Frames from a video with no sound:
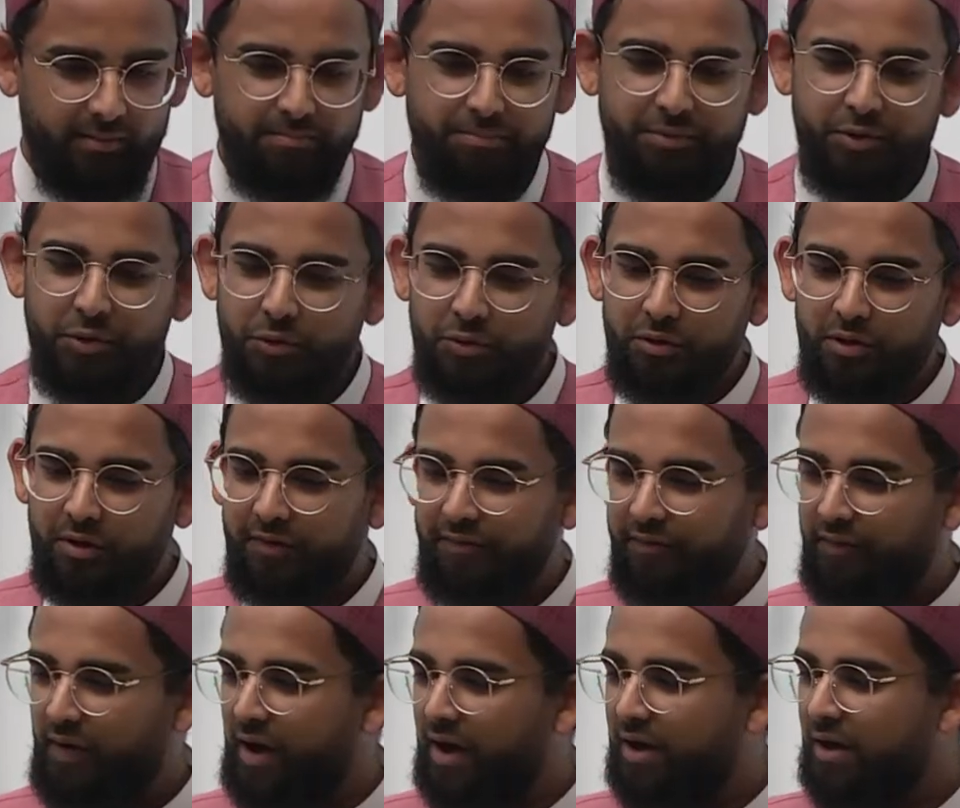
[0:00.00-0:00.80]

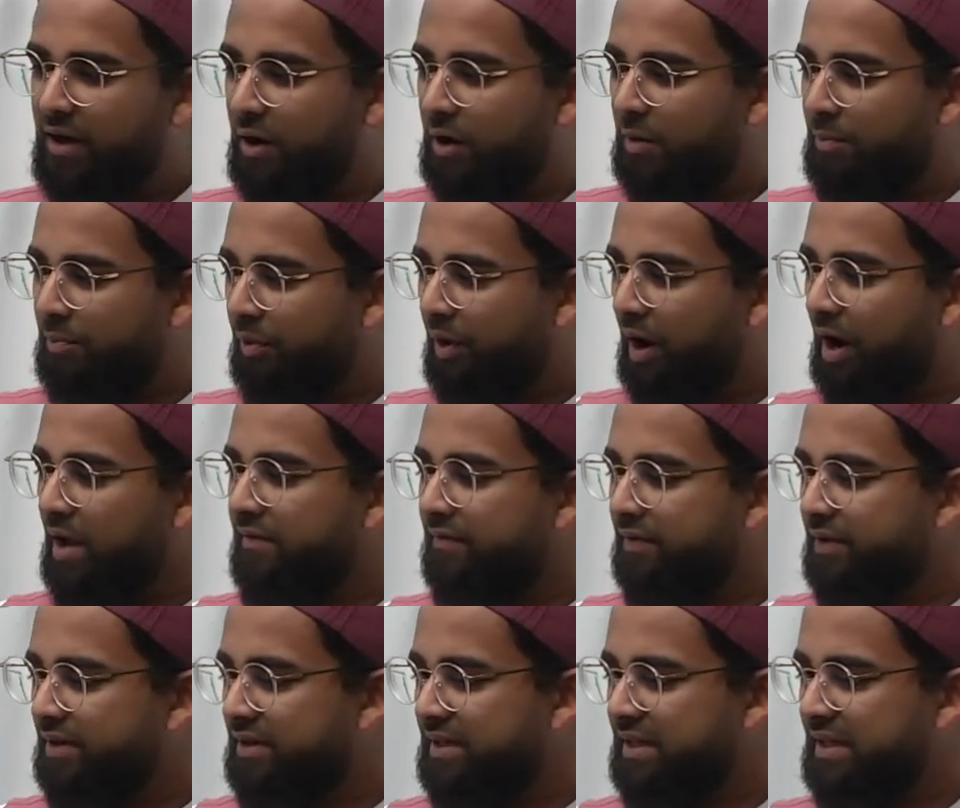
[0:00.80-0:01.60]
Beautify our
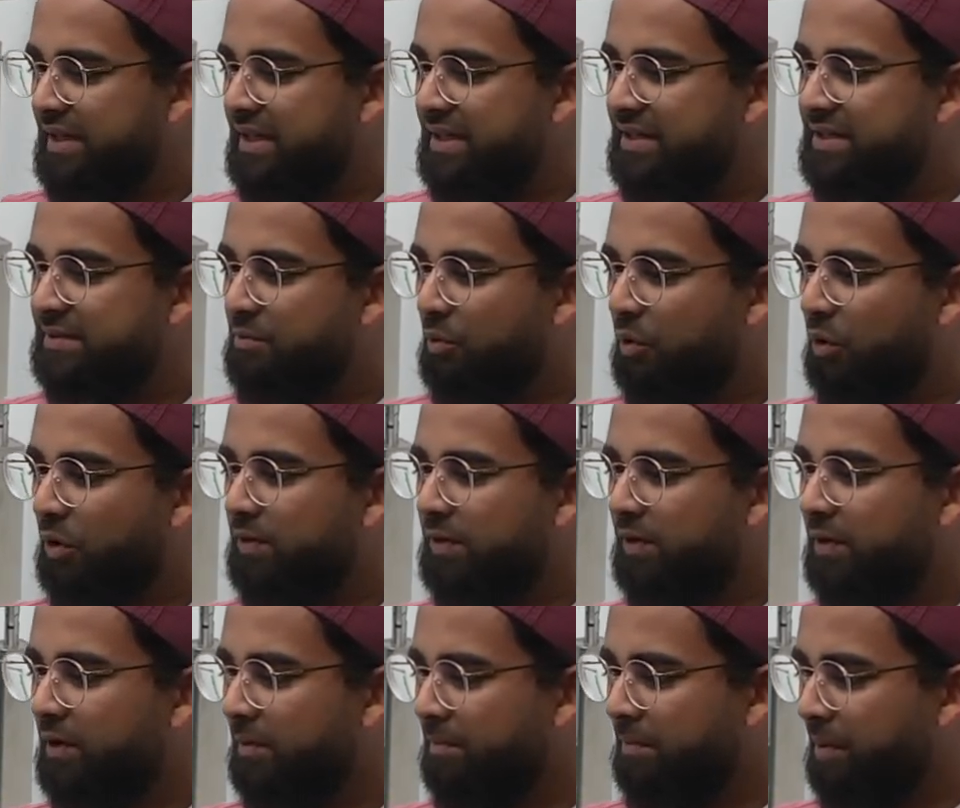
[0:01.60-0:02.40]
private deeds
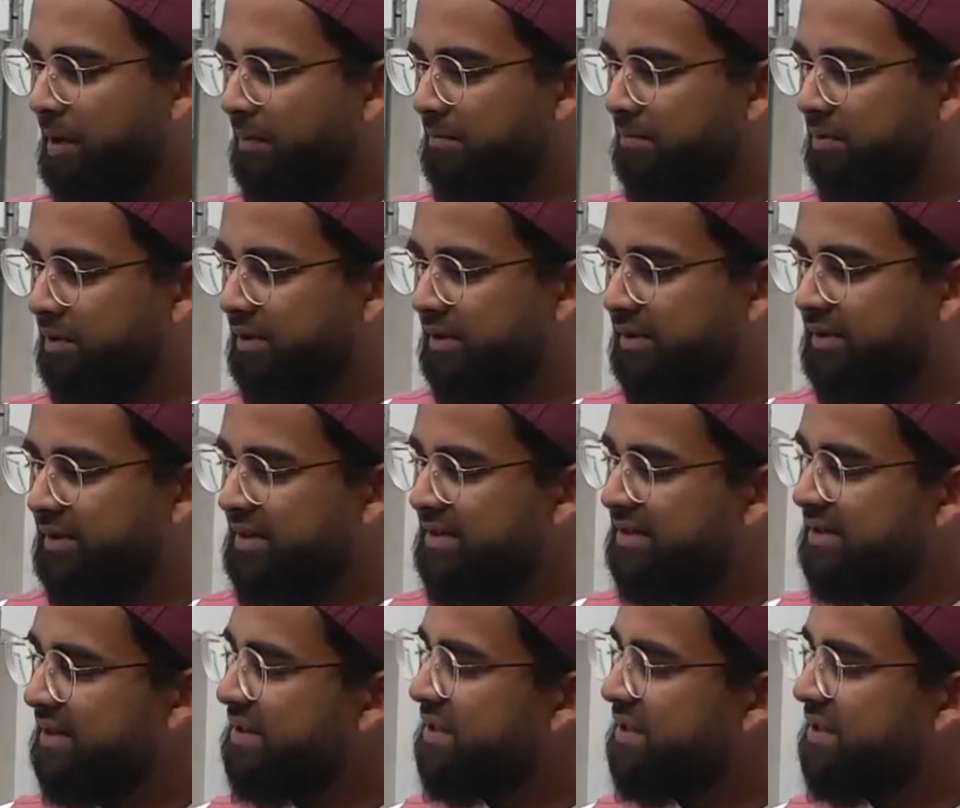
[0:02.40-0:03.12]
more than our public deeds.